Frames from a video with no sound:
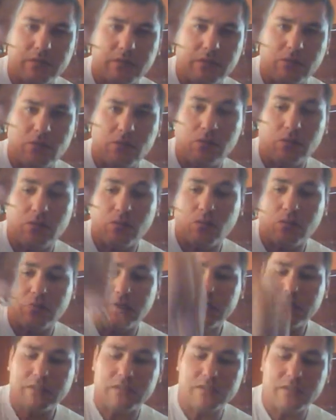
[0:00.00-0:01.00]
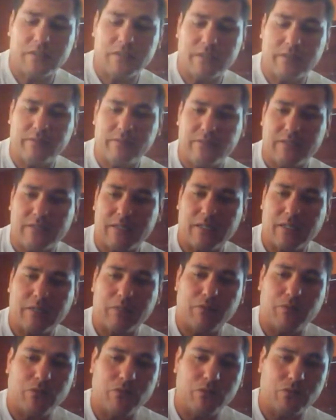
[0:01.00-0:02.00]
or once every
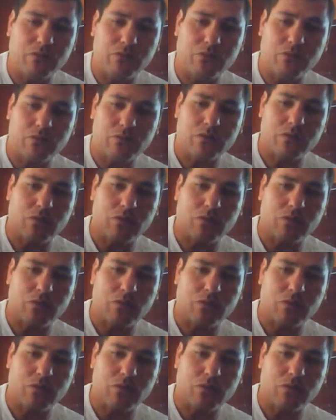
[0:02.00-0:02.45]
time you use